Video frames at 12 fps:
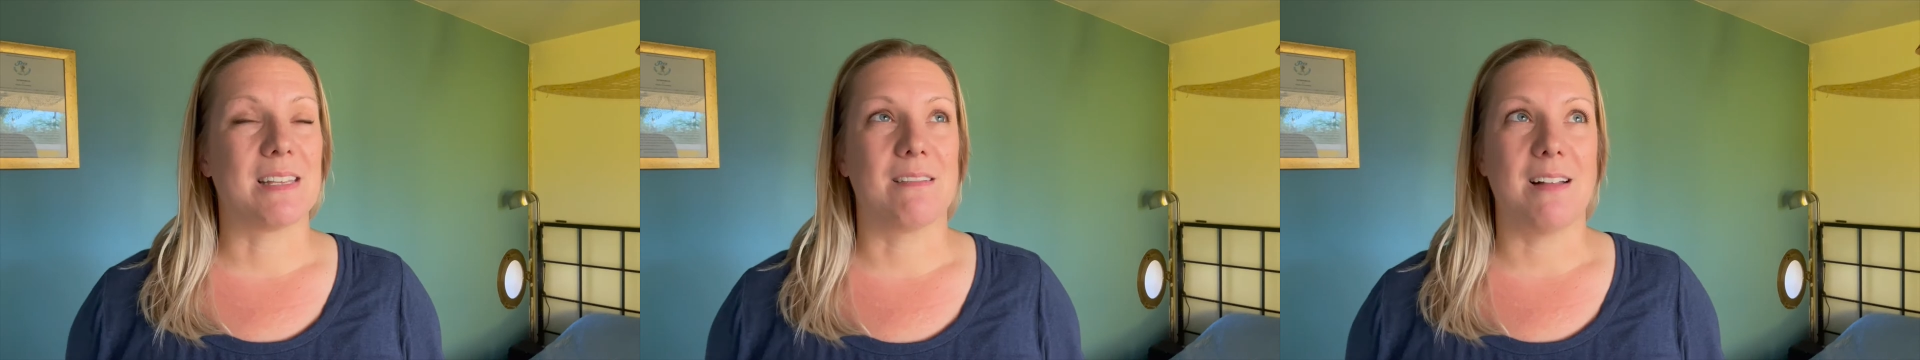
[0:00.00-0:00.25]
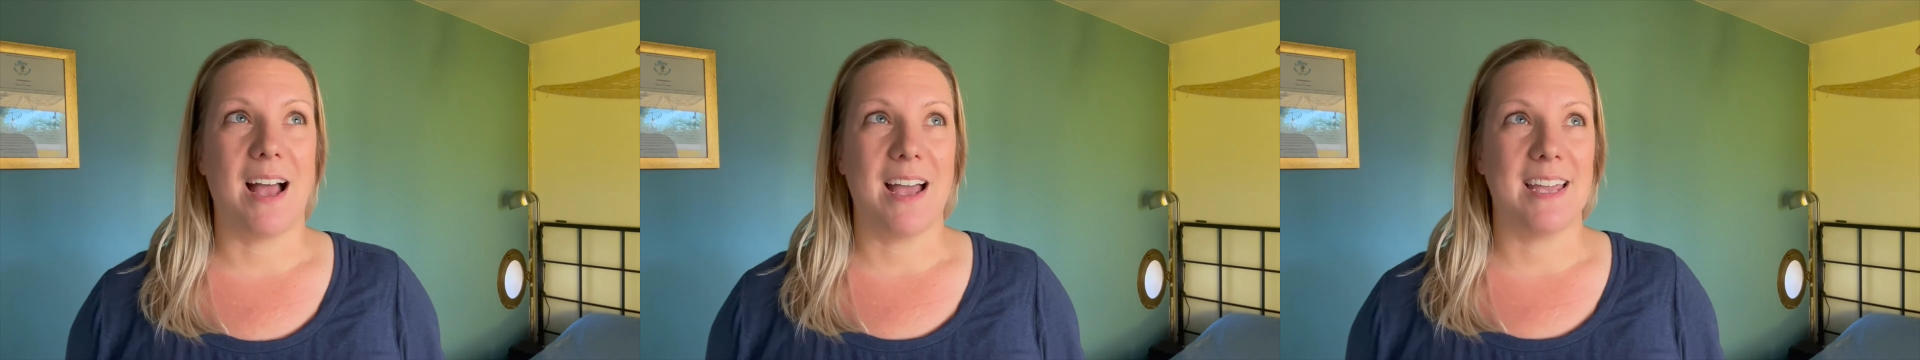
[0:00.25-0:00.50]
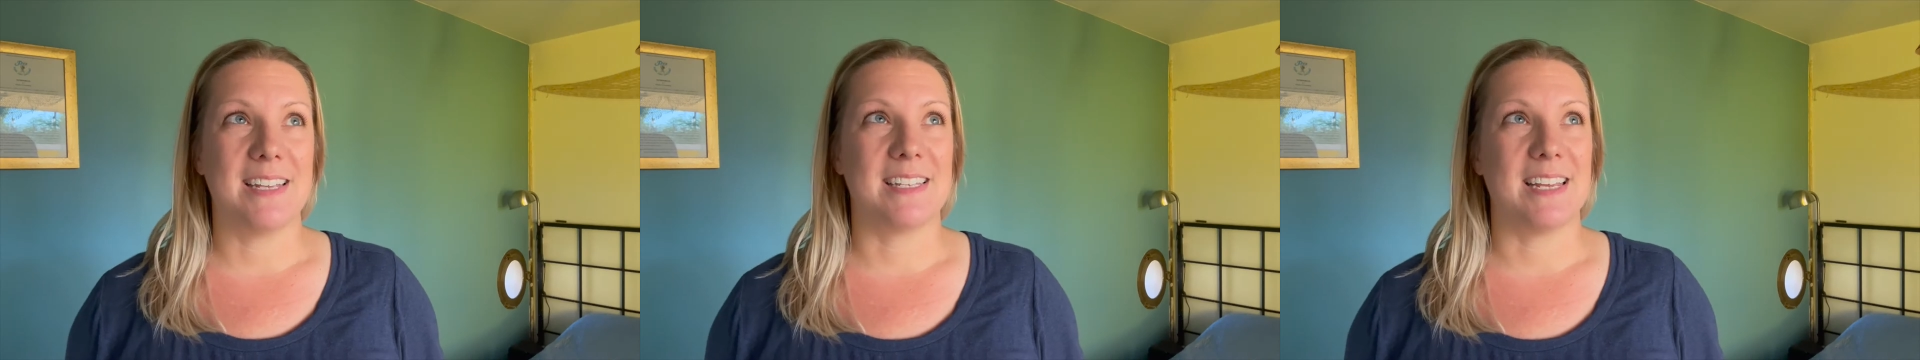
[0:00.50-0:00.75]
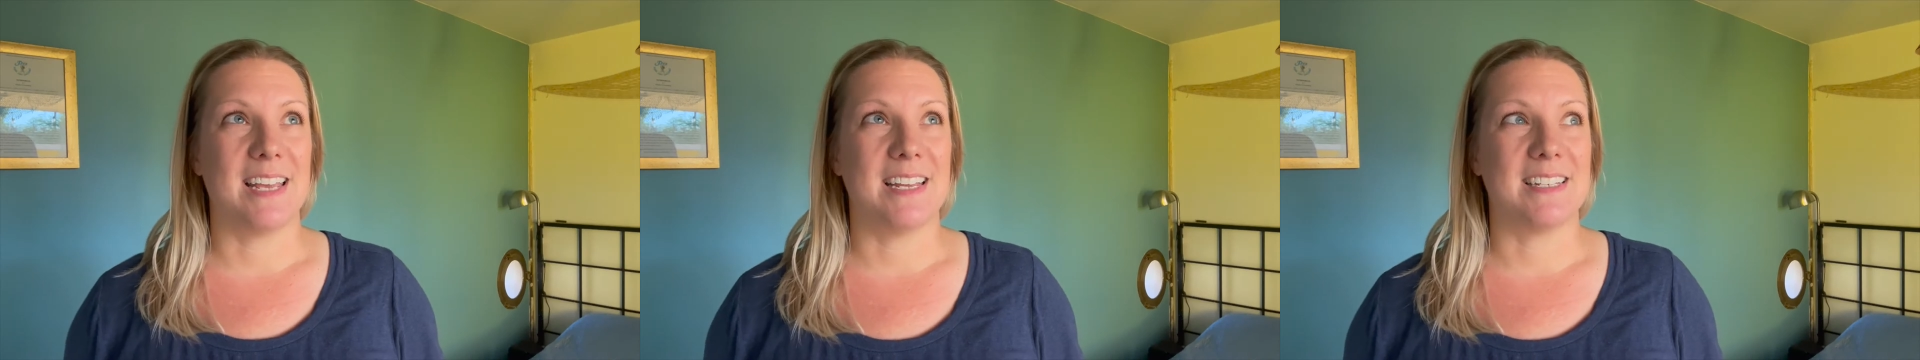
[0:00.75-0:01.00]
little eyes,
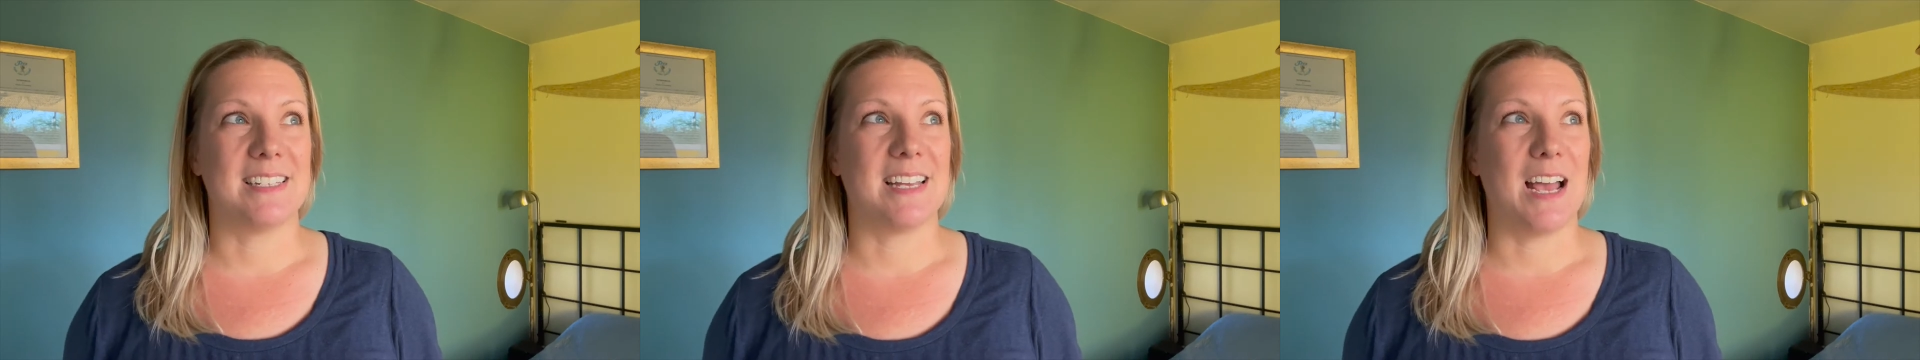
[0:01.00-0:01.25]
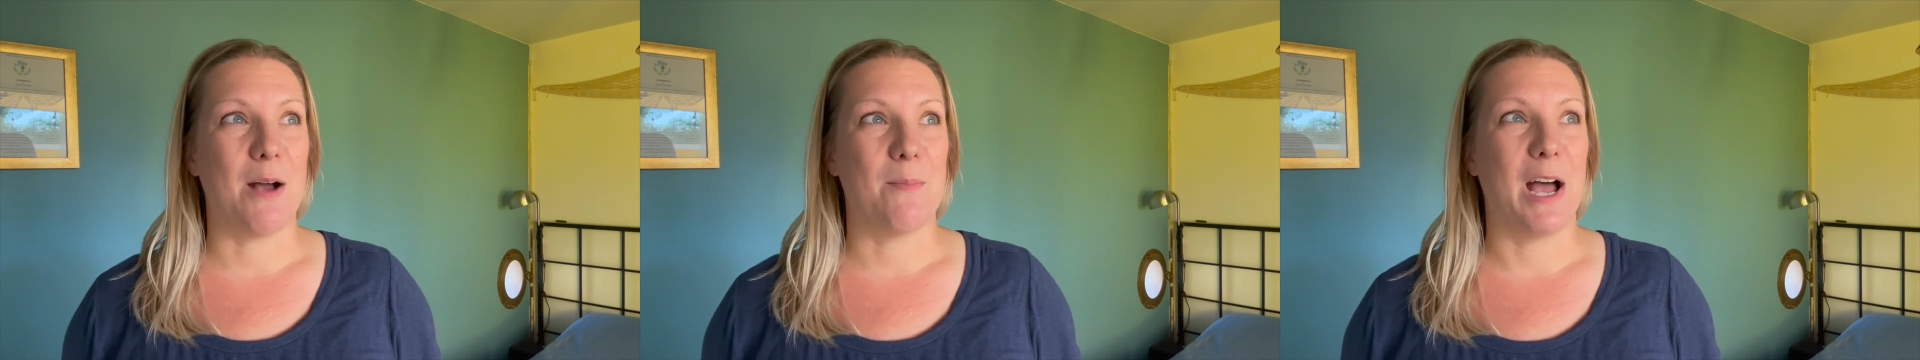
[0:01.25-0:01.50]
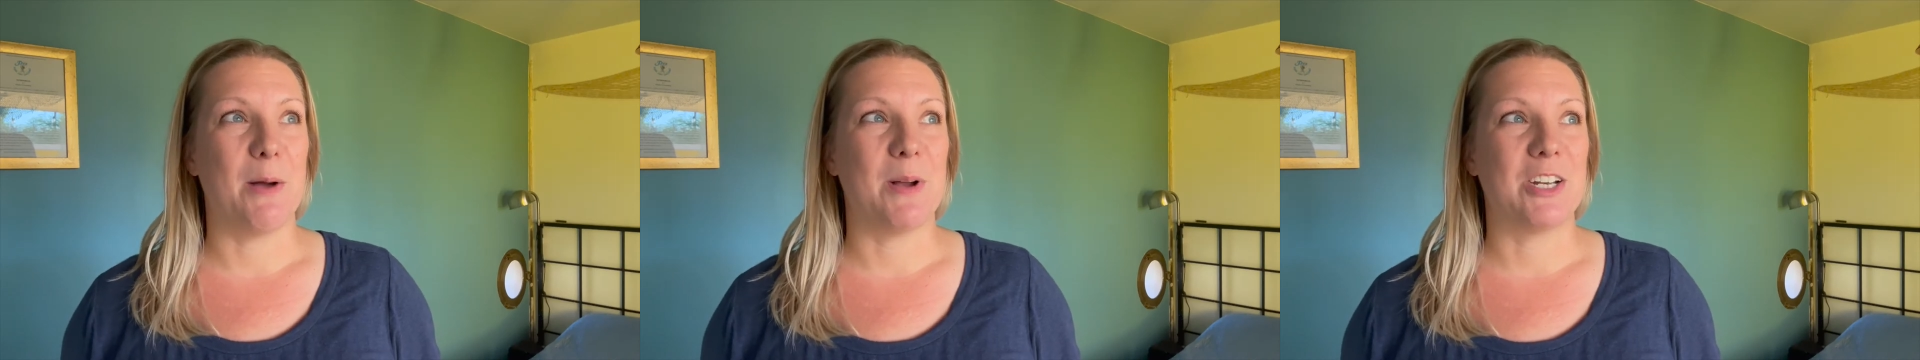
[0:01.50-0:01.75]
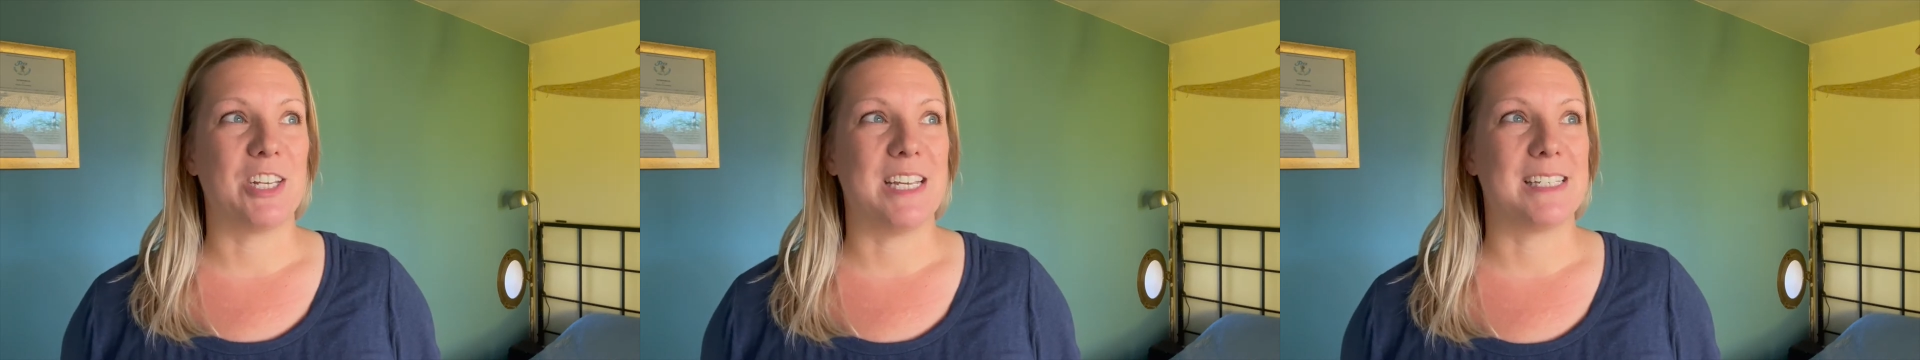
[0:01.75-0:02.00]
and how
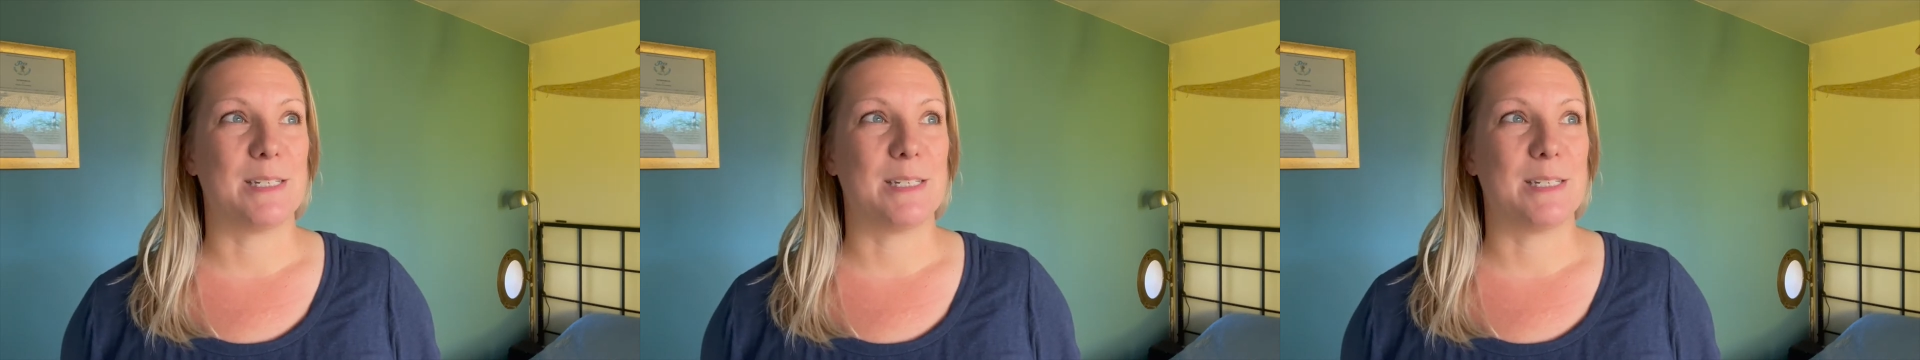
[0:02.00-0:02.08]
much he's